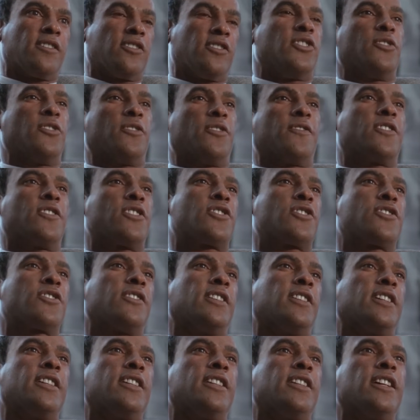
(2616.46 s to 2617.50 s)

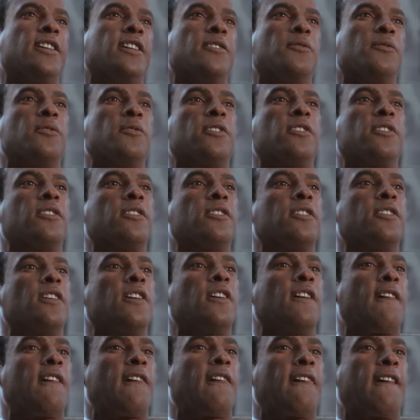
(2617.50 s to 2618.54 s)
universally they were
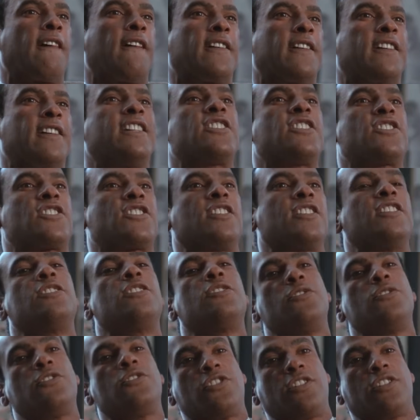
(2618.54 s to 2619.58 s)

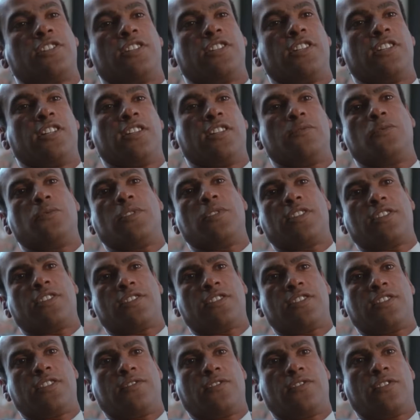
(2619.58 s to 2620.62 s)
disillusioned then with the
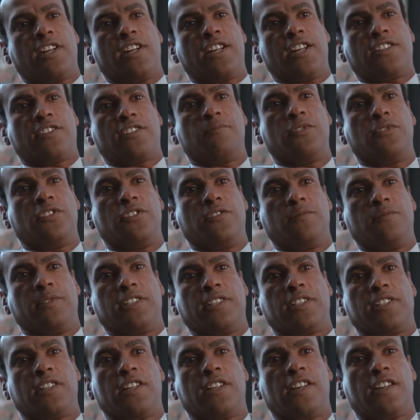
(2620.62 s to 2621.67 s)
civil rights
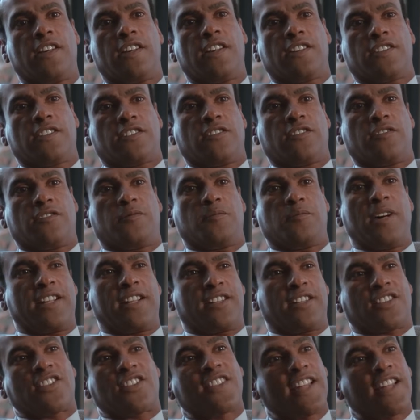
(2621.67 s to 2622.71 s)
movement. So
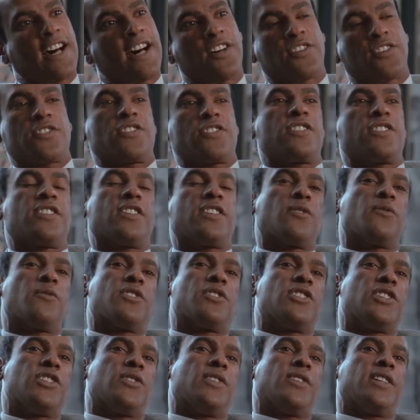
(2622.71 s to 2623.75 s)
by the thousands they
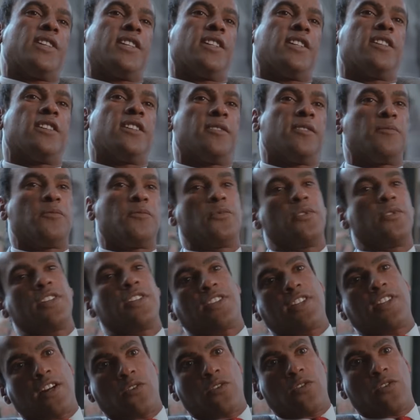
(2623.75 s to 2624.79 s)
were joining up
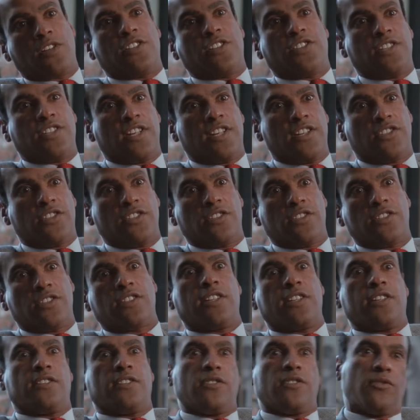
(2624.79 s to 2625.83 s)
with our
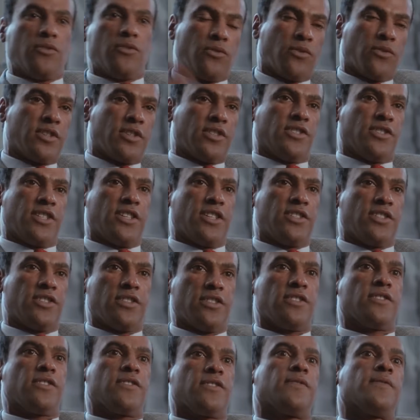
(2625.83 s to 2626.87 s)
organizations, and
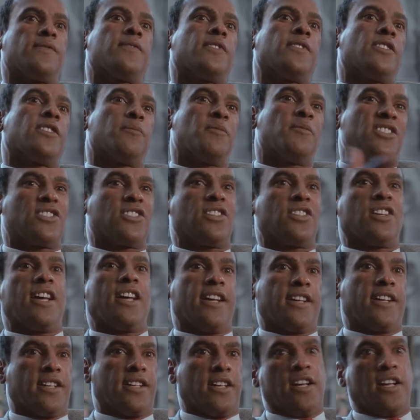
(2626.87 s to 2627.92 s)
organizations very much
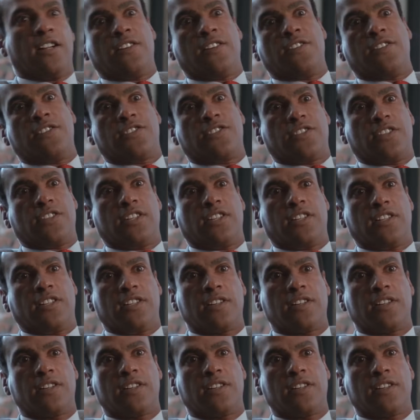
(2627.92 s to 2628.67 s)
like ours,